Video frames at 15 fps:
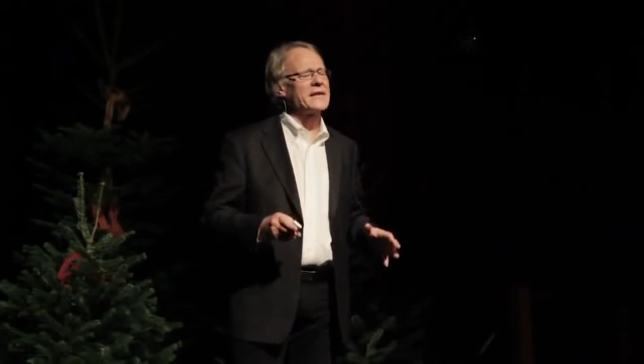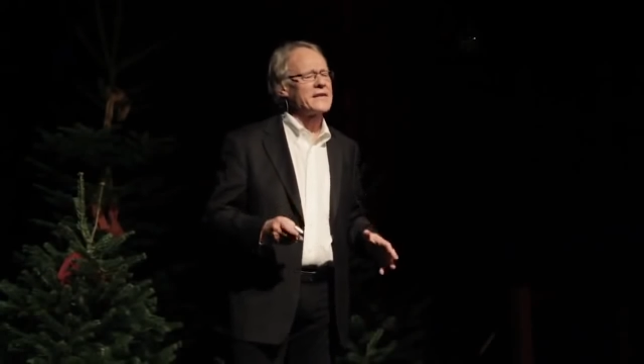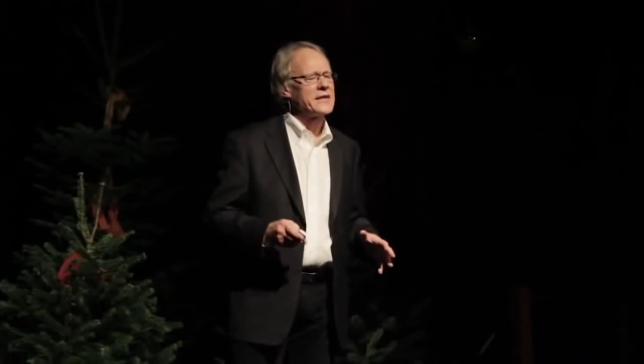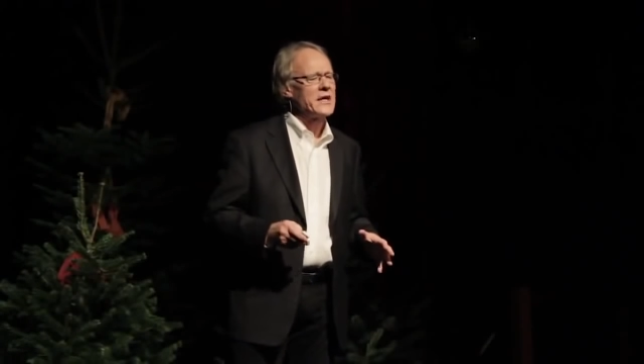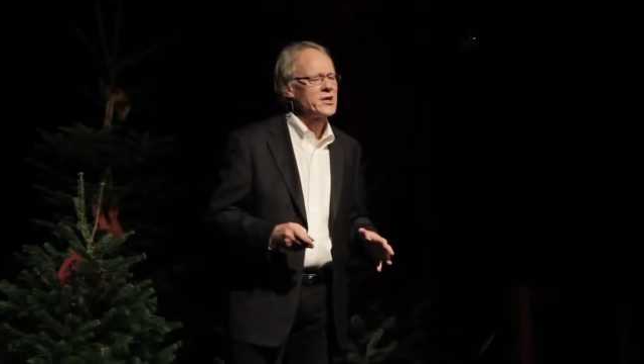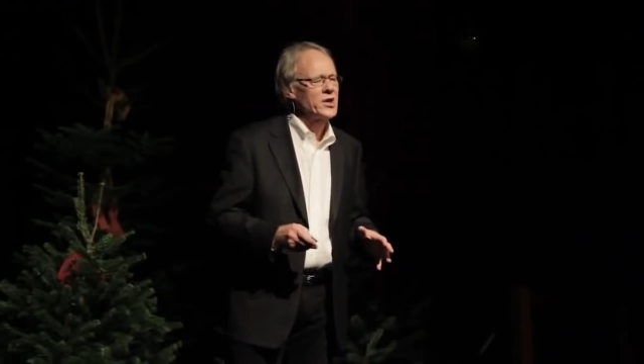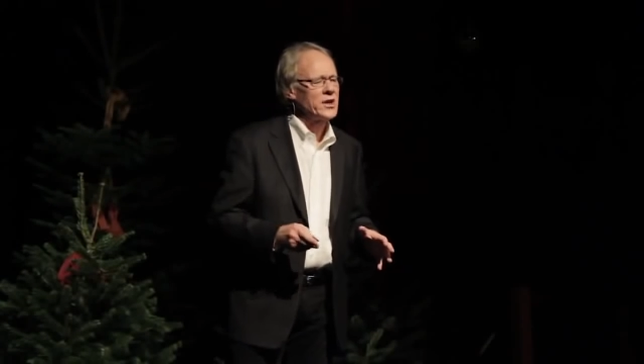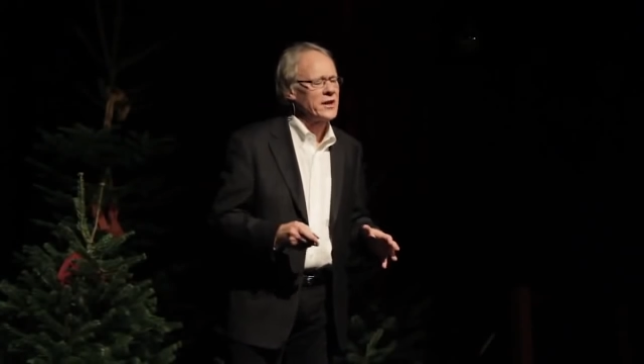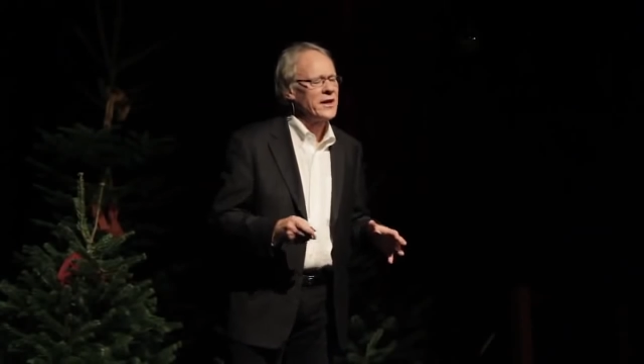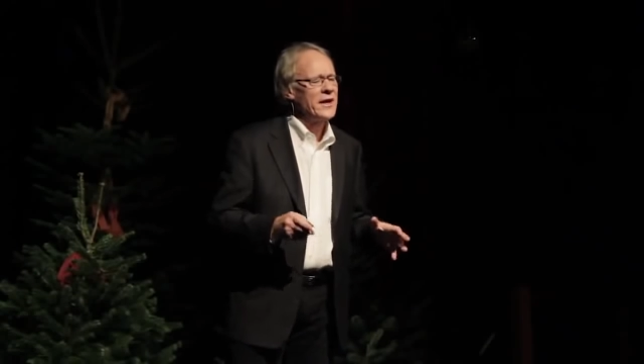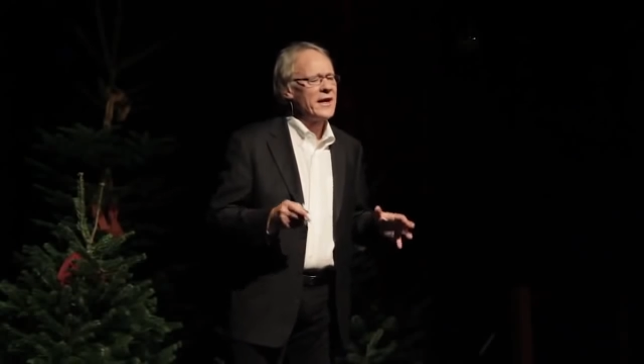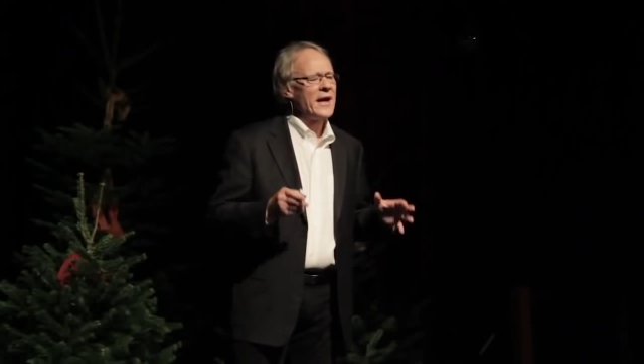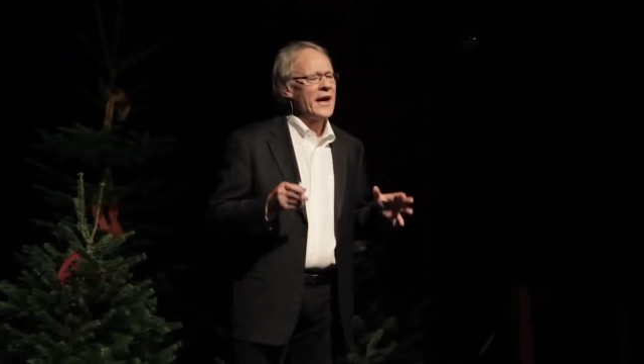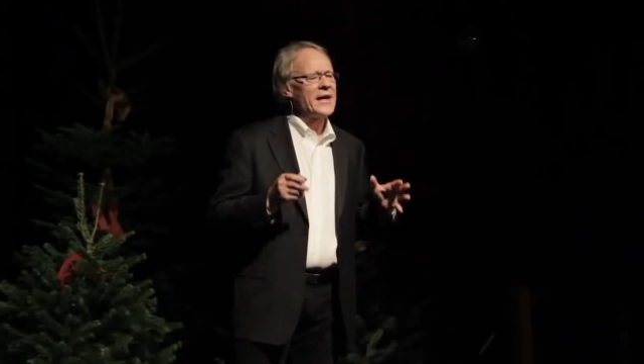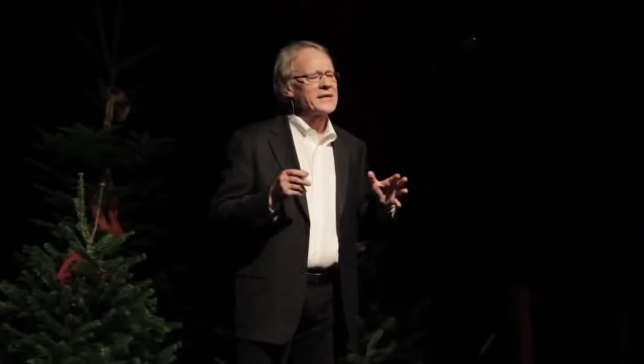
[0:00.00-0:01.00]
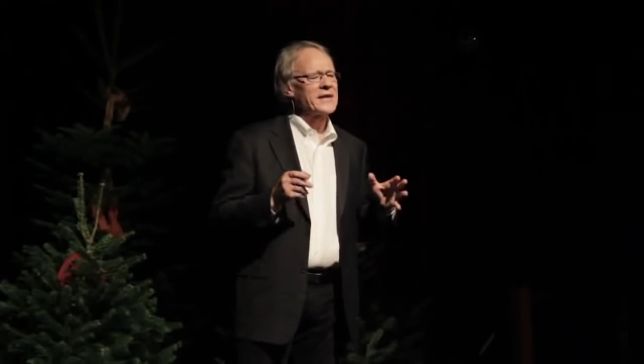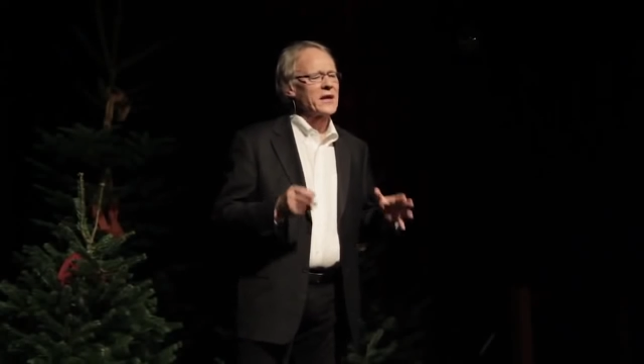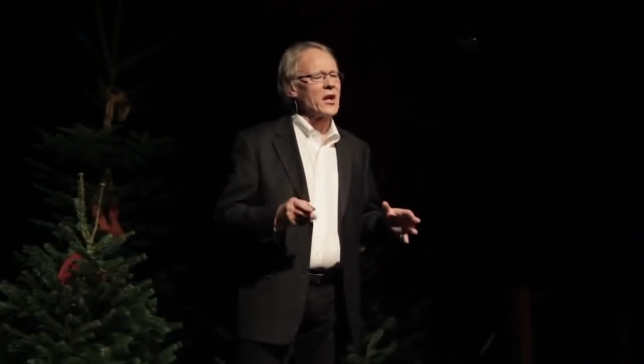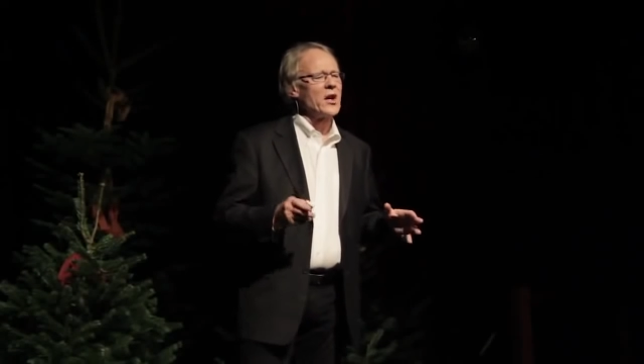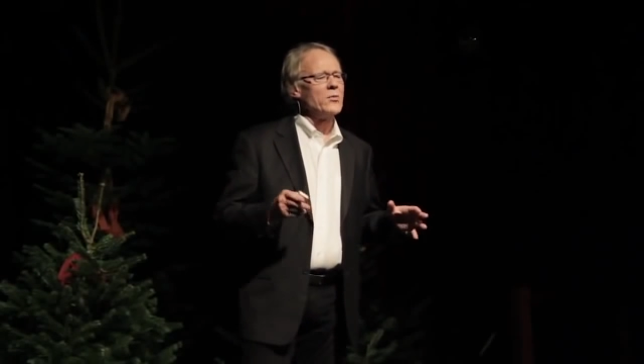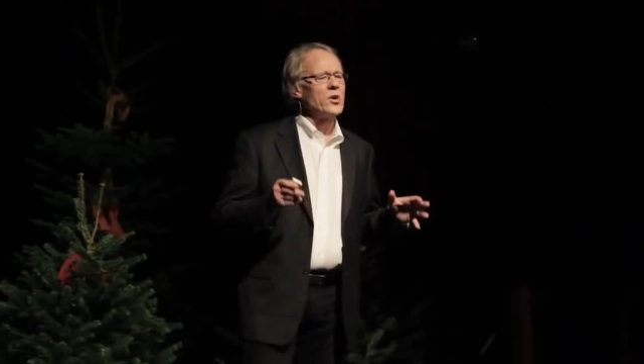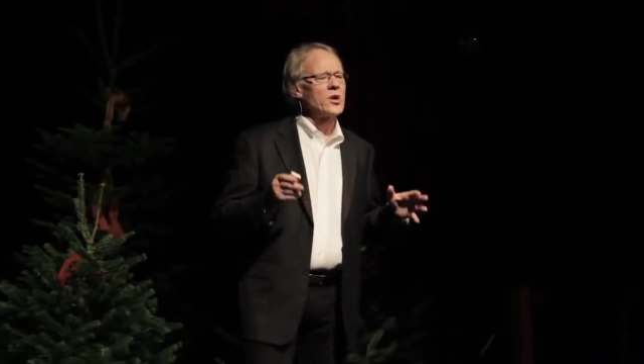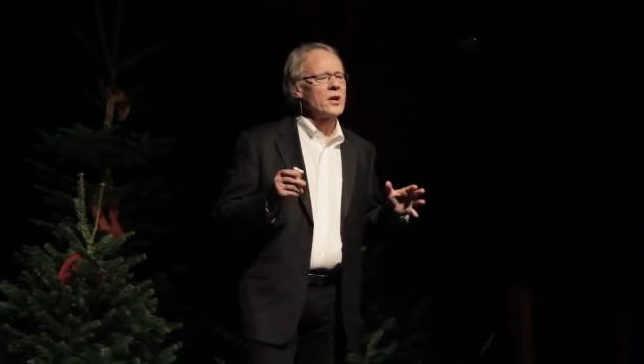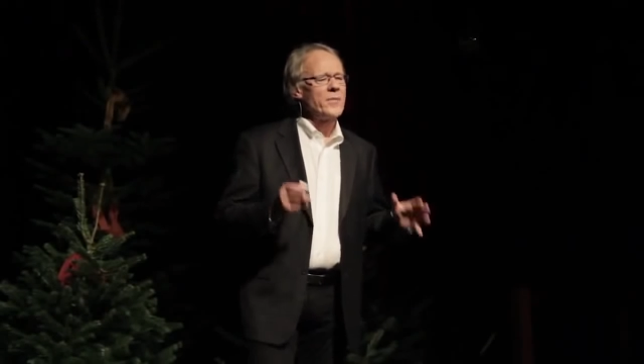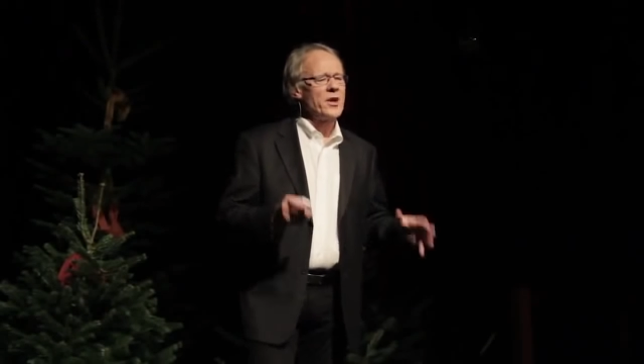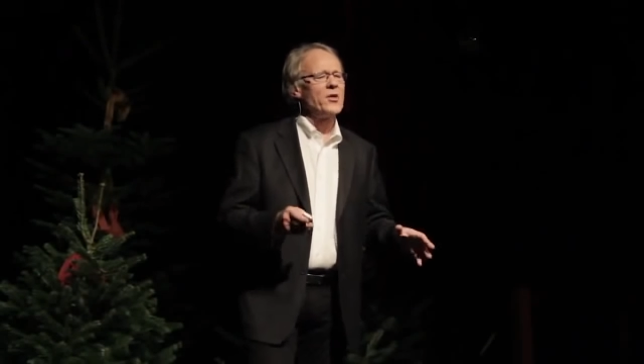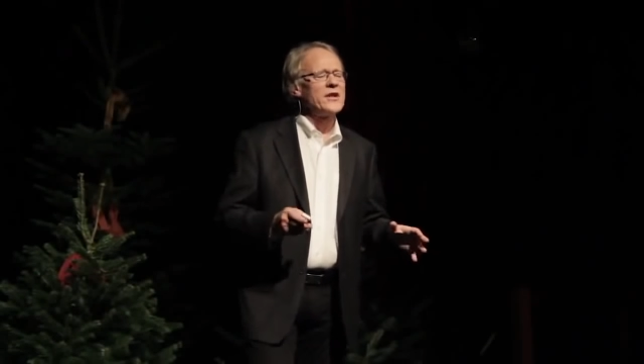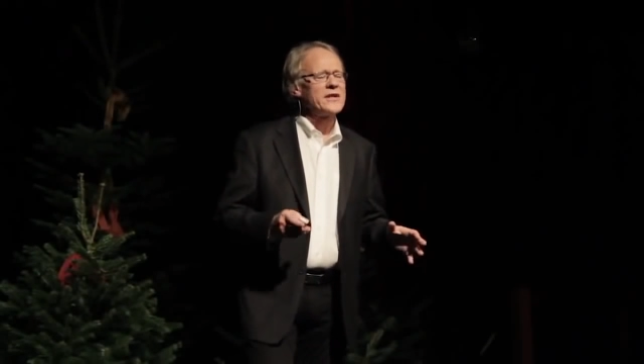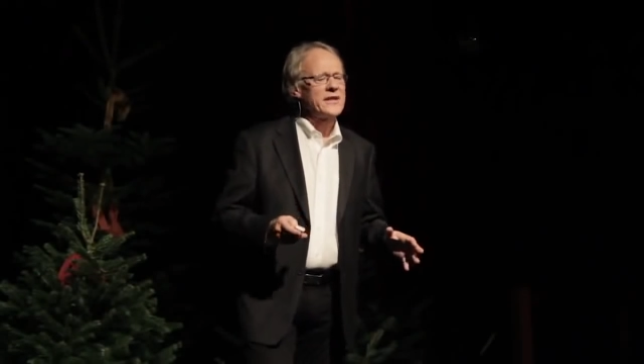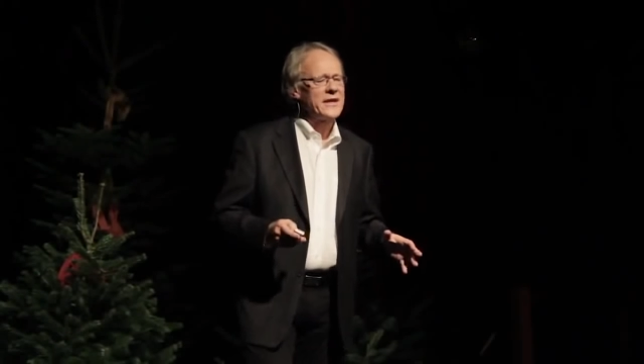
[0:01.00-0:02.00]
decision as a global
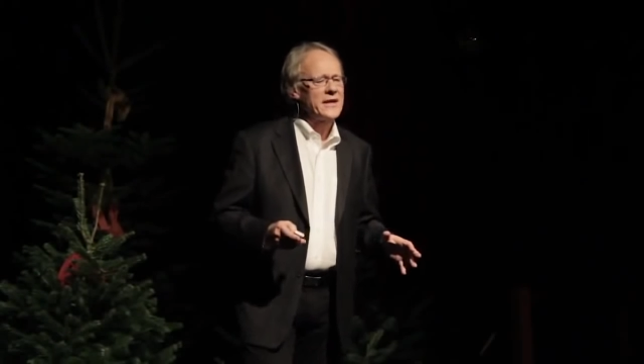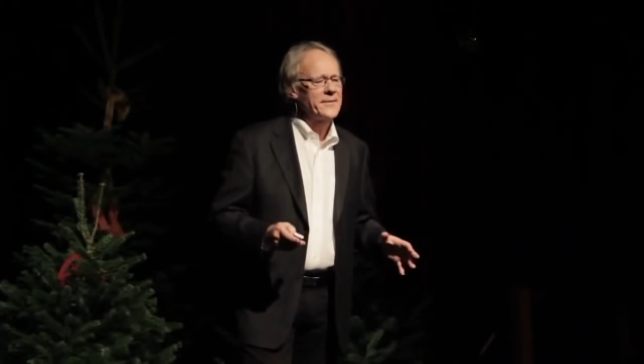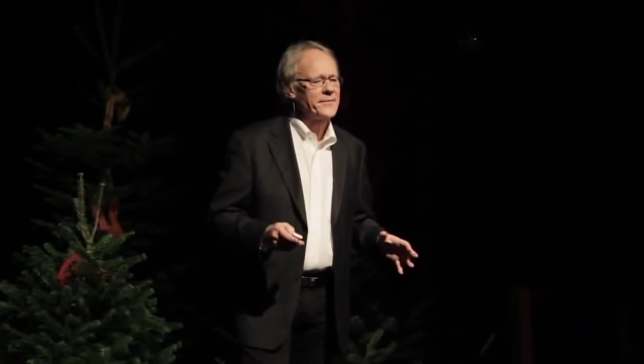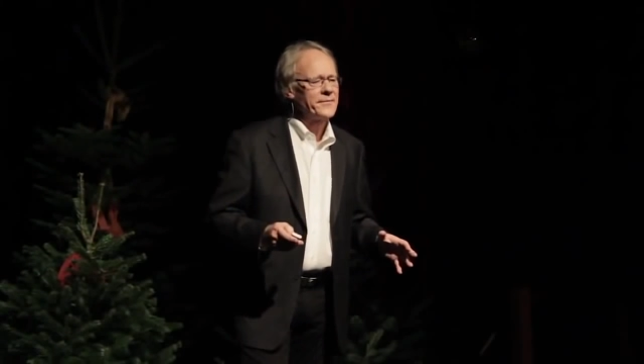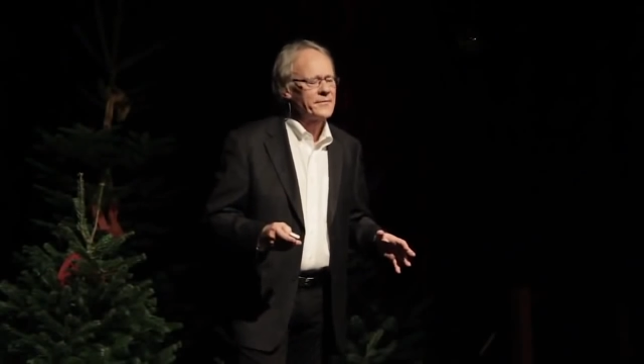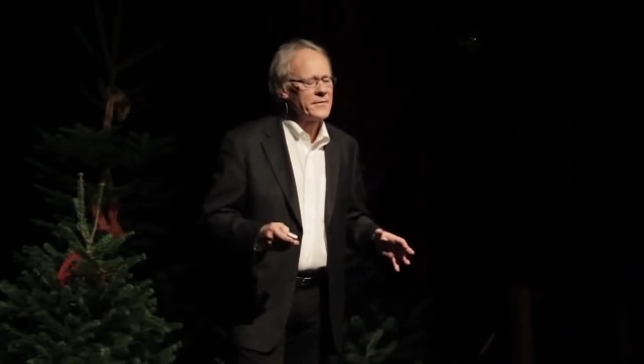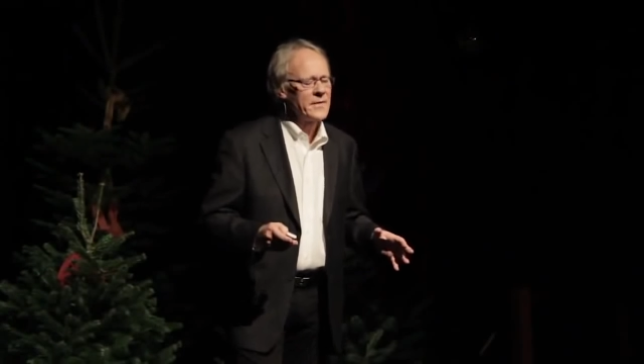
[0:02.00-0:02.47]
community.